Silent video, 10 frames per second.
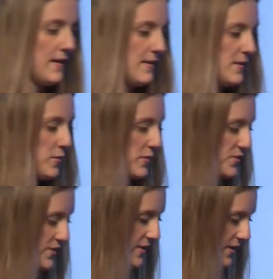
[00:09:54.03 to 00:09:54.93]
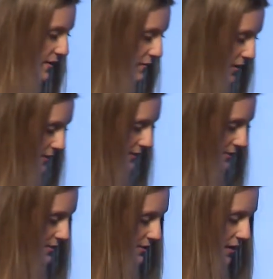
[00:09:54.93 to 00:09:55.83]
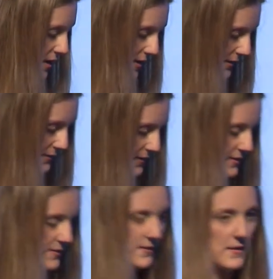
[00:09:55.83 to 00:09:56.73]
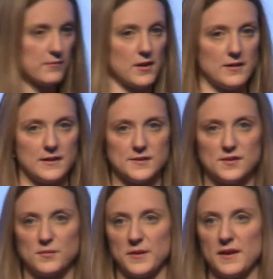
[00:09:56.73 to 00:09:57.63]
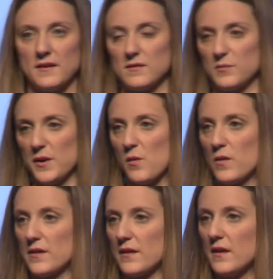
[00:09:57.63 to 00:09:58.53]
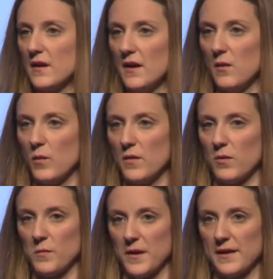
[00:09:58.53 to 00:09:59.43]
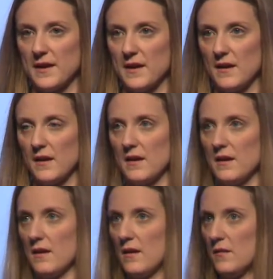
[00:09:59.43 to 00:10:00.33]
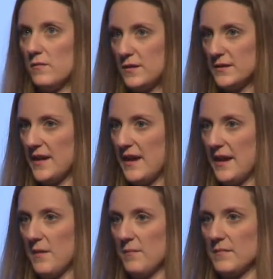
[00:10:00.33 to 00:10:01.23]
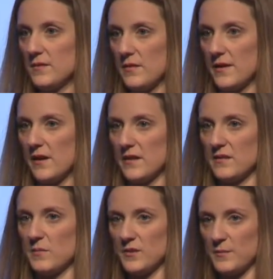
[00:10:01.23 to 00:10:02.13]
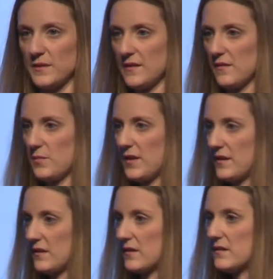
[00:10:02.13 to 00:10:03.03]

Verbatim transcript: This was our junior year of college. Our senior year of college, spring, spring quarter, we were working full-time, serving customers, building the product, et